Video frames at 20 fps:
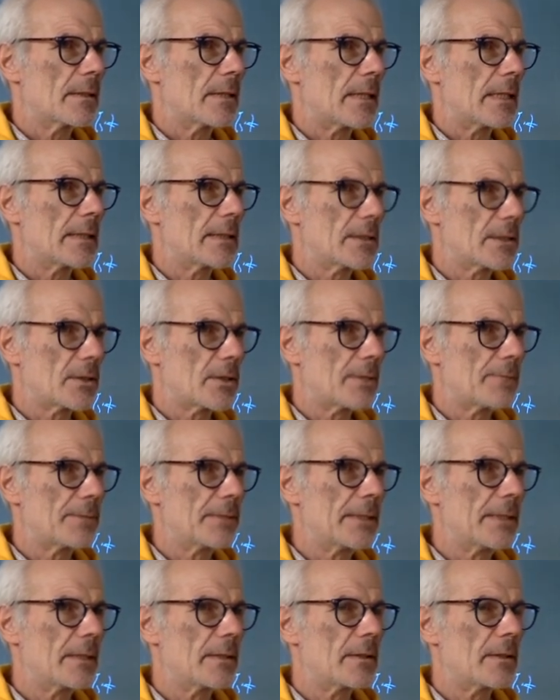I'll stop
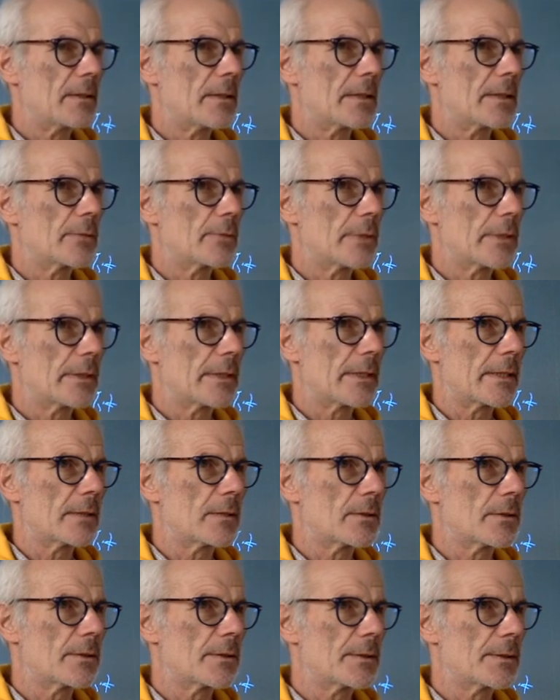here now and we can
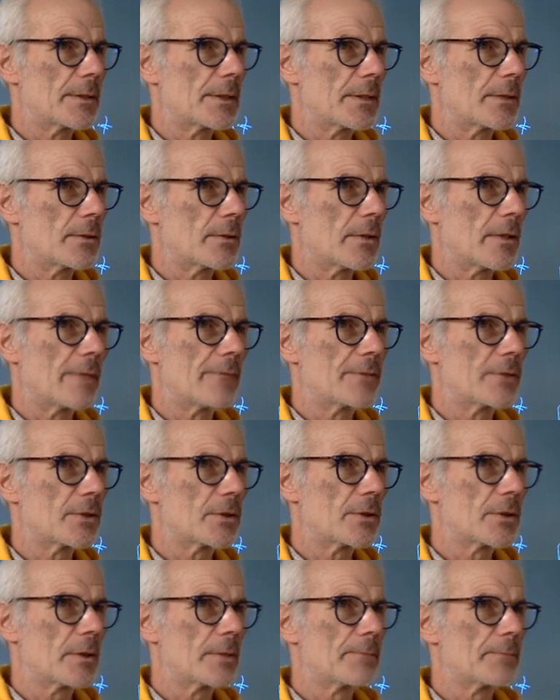continue after a
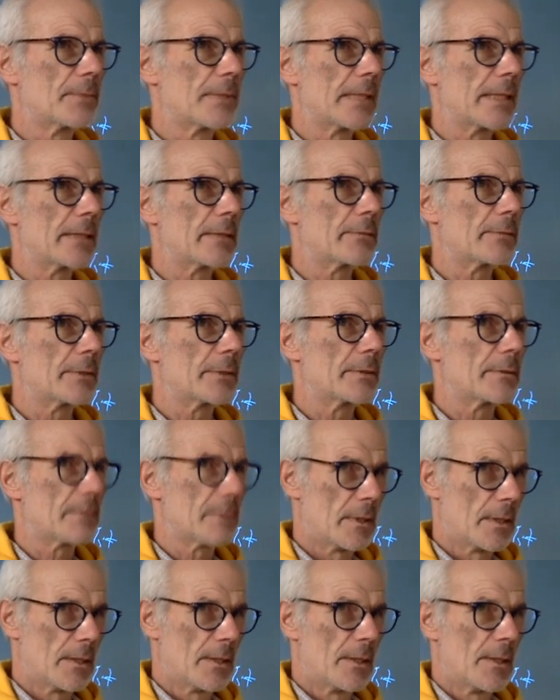short break with
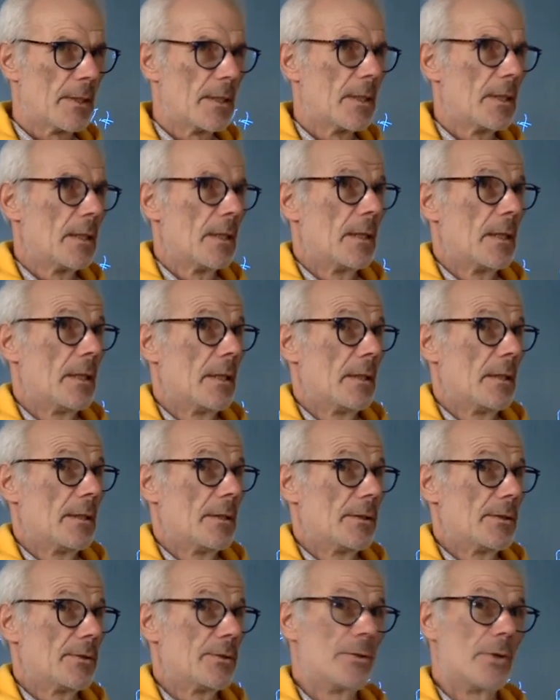
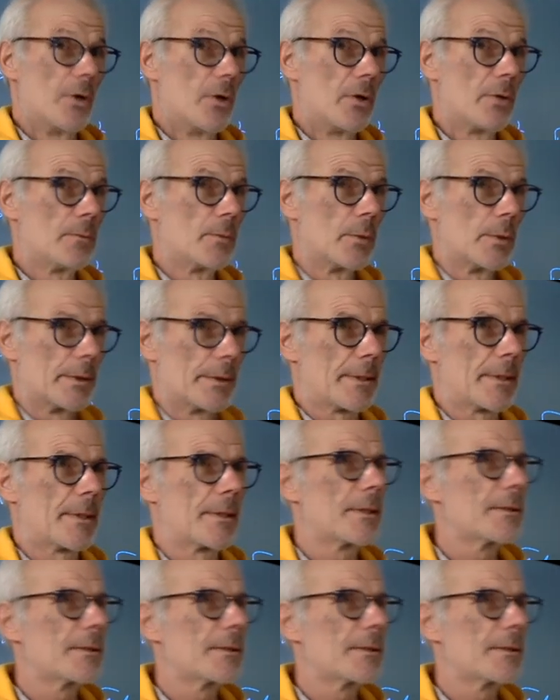your homework.